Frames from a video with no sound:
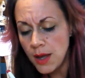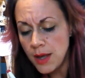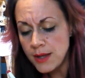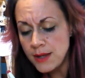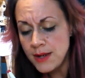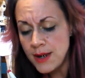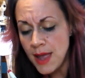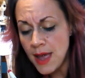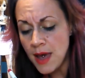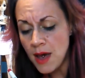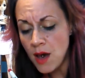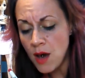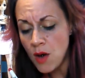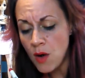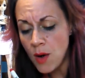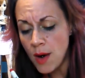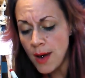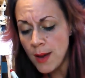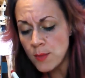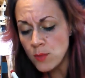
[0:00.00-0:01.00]
And now
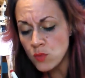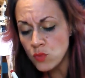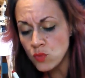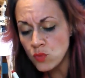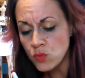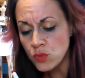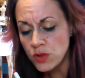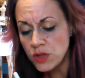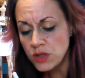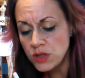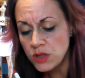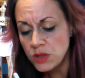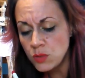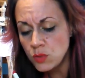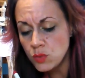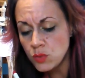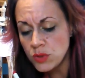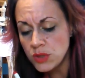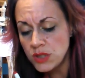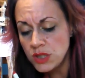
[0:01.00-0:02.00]
I'm really
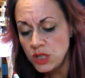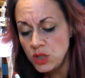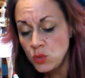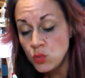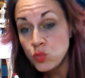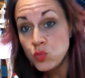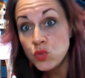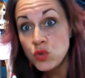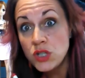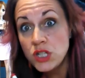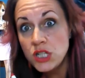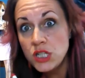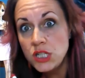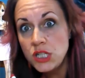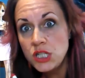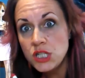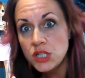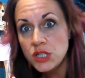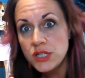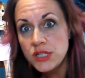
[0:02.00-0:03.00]

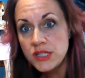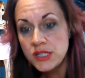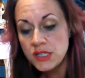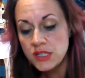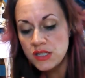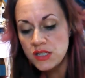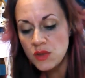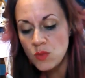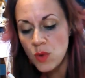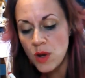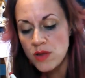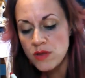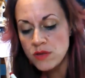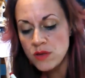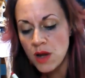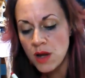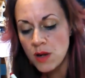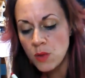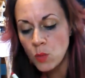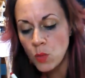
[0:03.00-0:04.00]
curious to see whether or
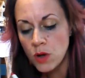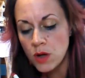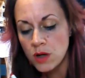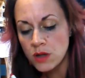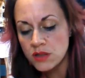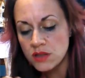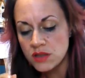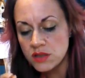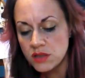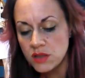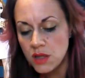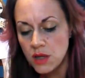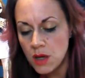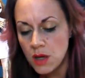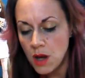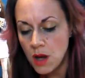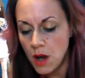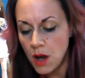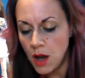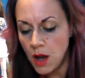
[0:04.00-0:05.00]
not it works
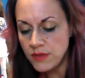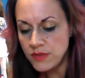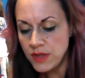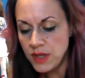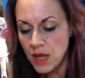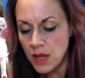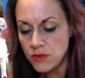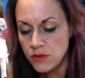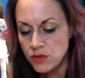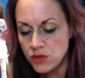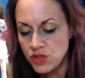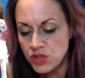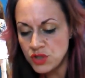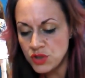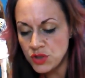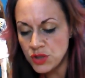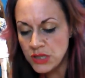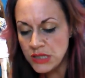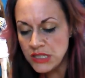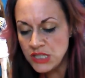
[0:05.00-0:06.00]
on the other
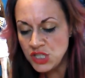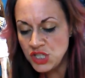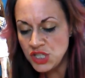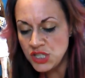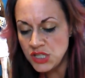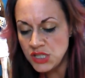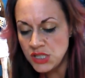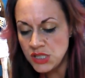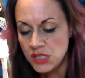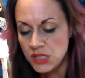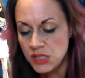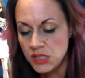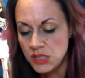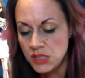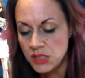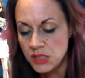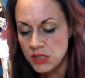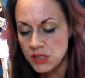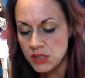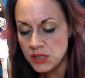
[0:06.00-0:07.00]

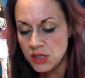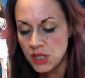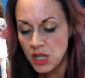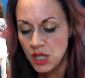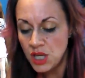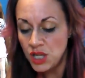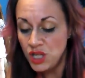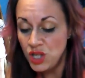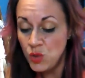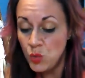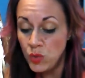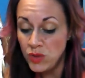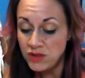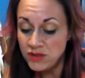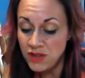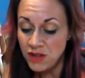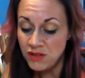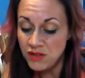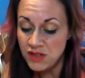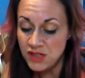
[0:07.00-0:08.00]
generations. You will
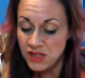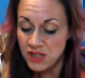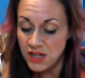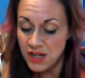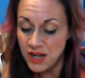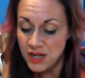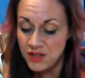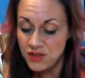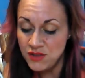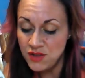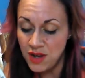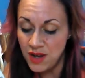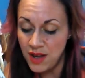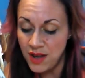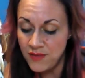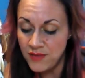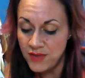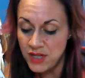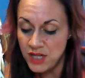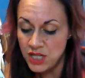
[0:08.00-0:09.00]
notice that I do not
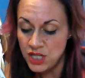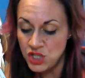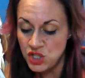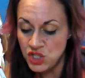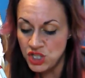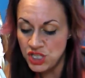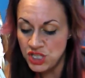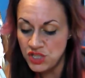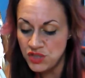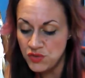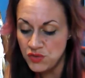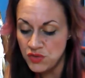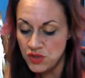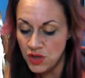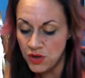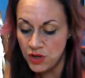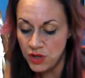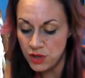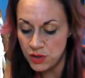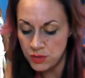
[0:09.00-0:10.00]
have any G2s
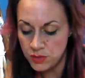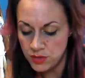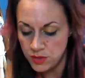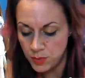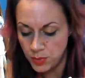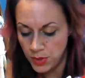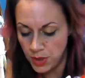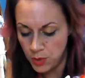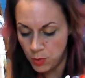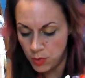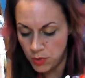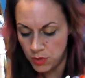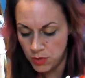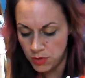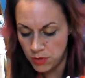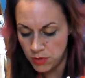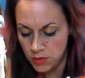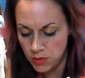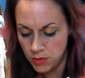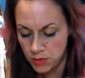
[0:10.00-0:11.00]
out here to play
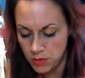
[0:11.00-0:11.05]
with.